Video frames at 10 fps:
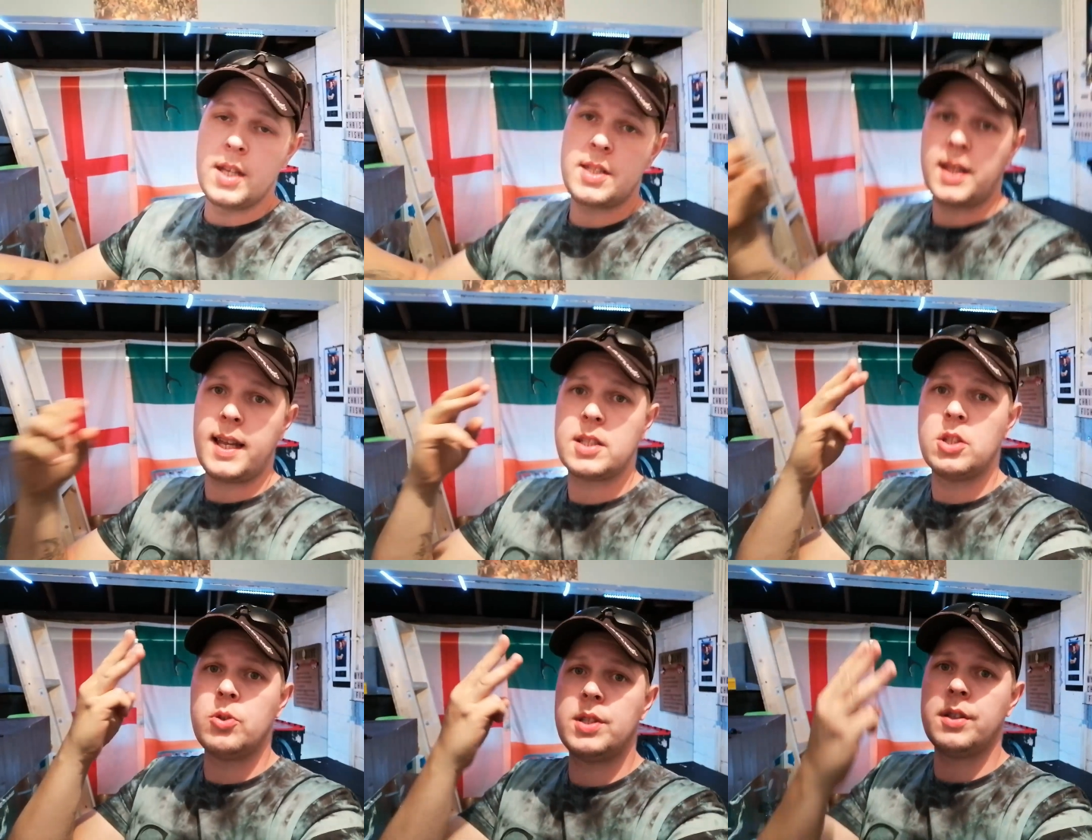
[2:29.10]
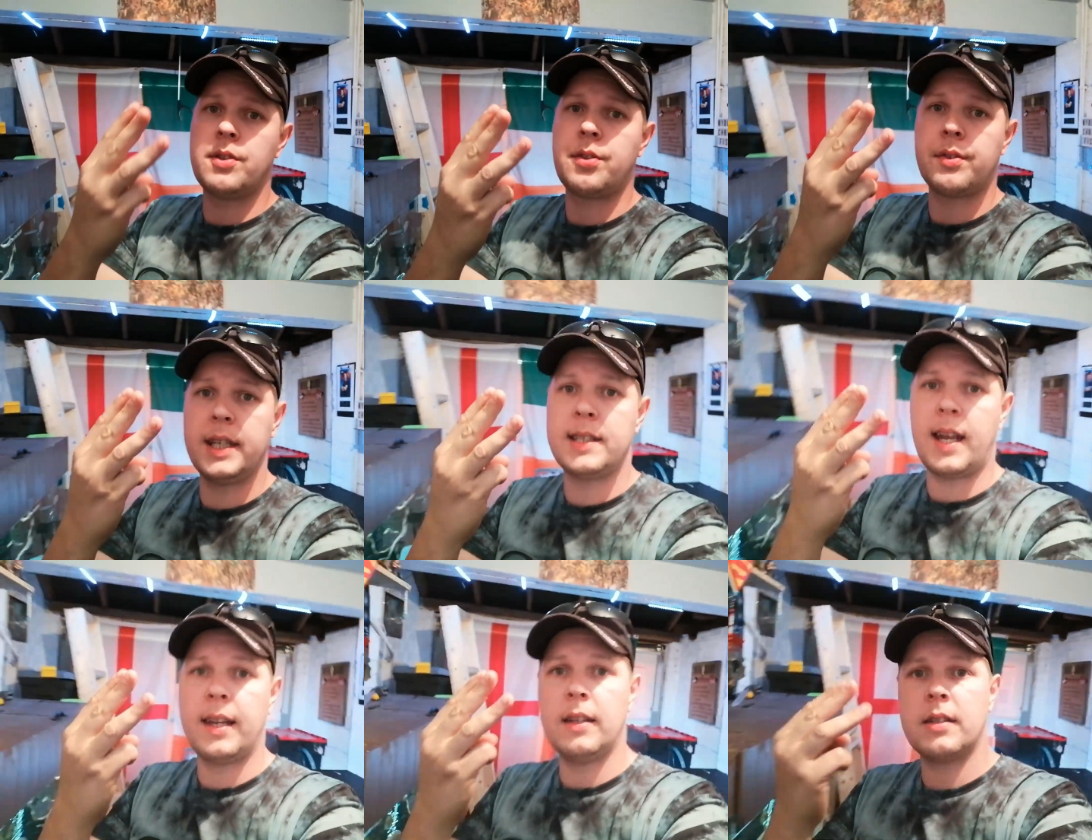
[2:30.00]
So that's losing 3
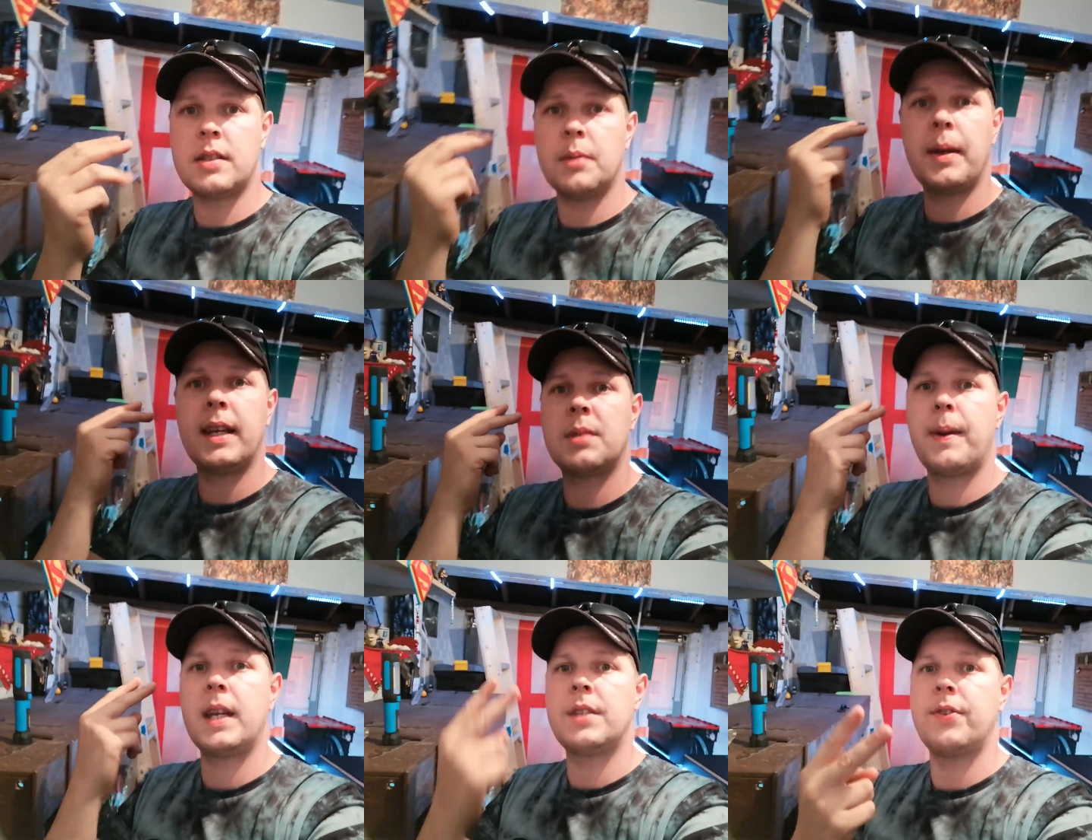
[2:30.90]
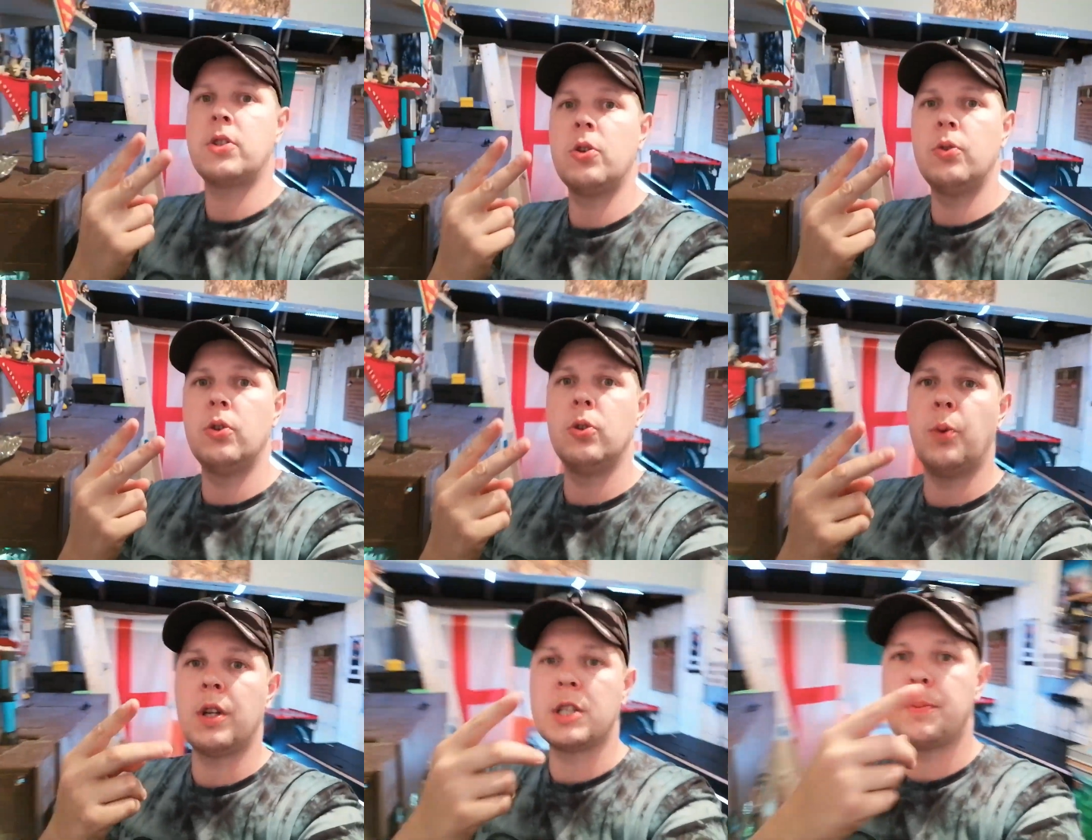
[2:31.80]
tanks to make space for 2
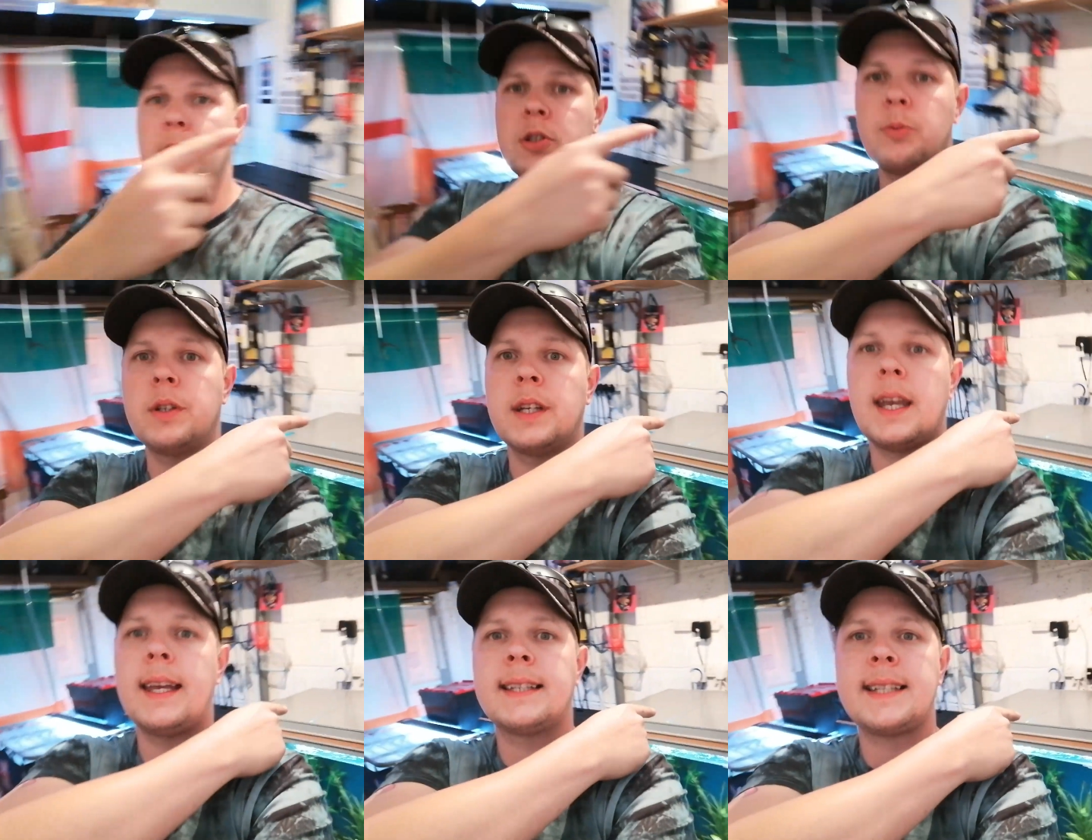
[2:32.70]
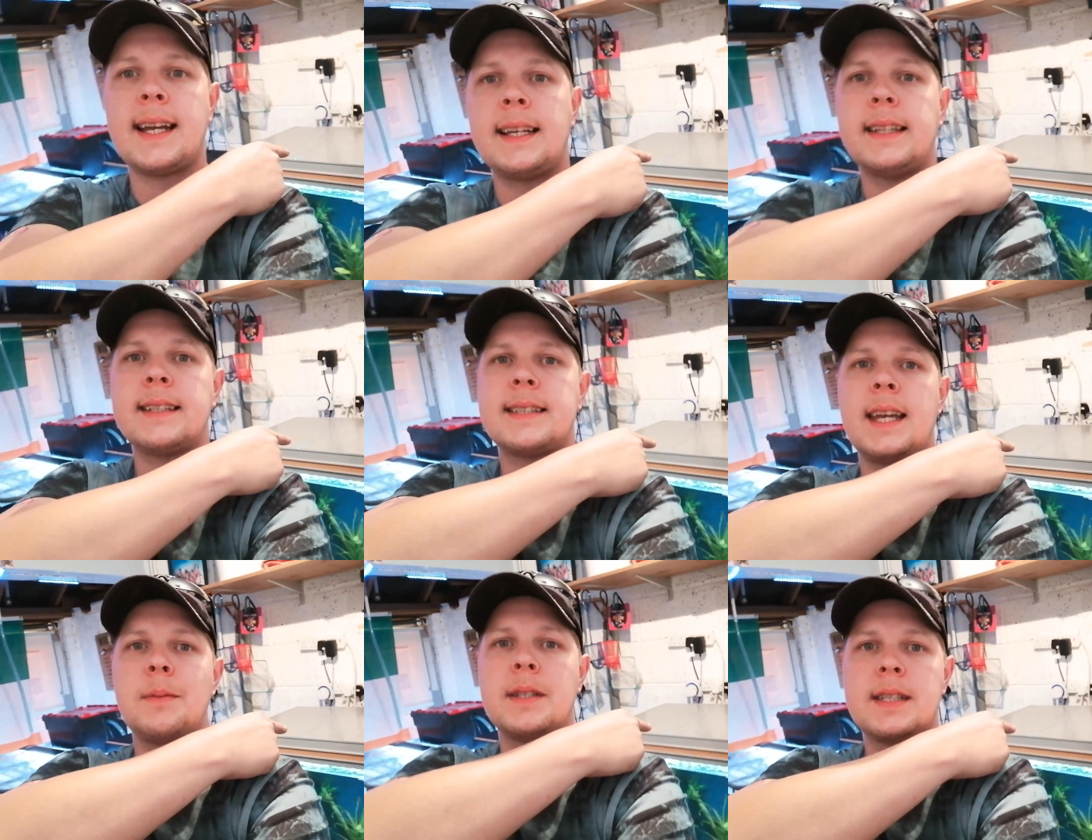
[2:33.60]
new ones, because I want to get exactly the
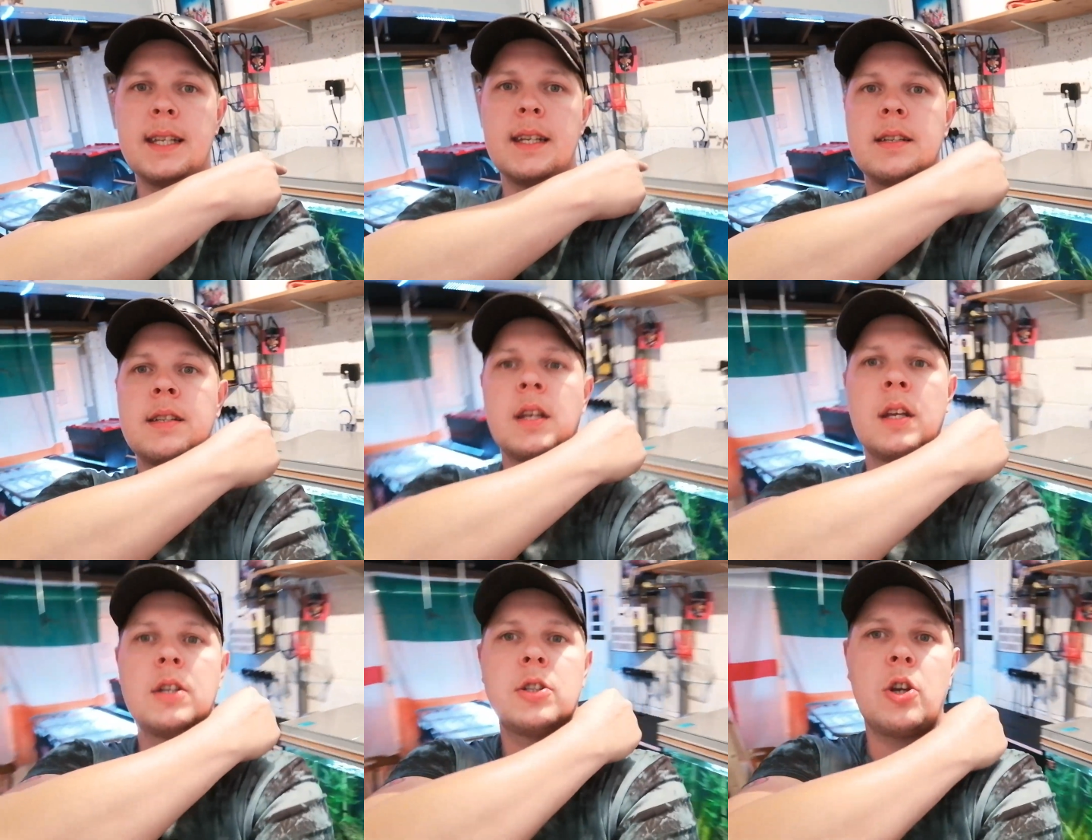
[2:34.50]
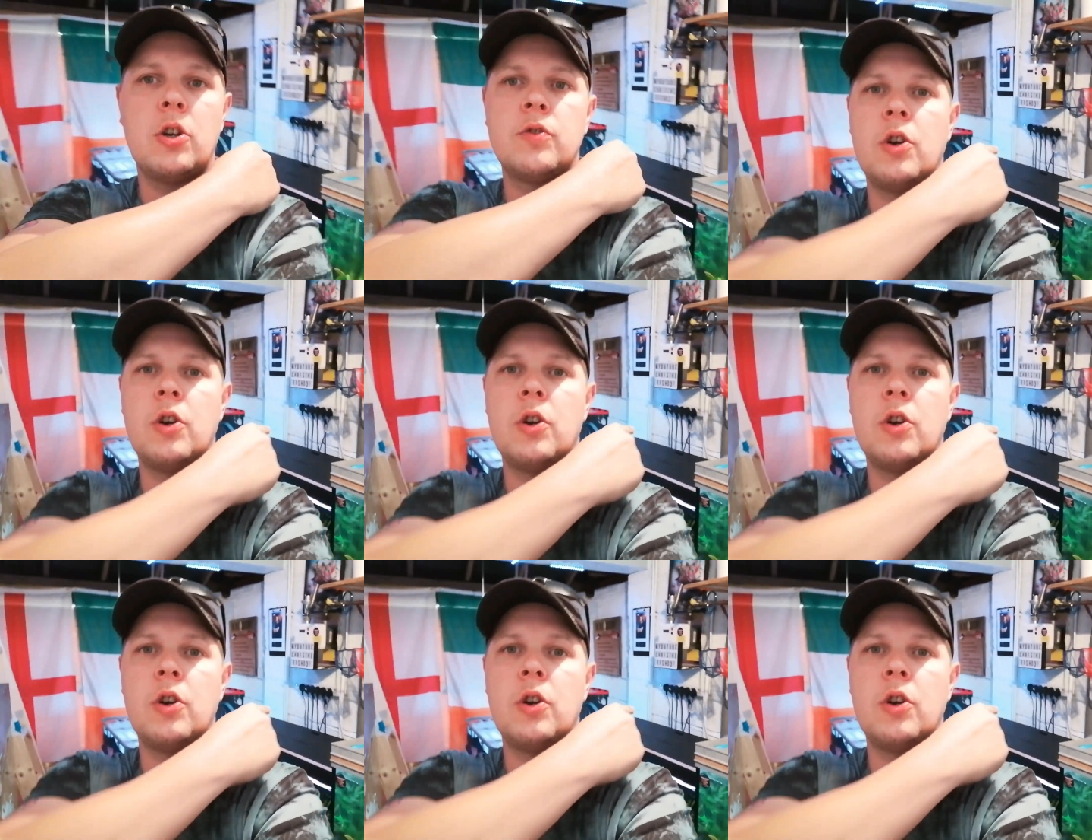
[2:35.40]
same as this to go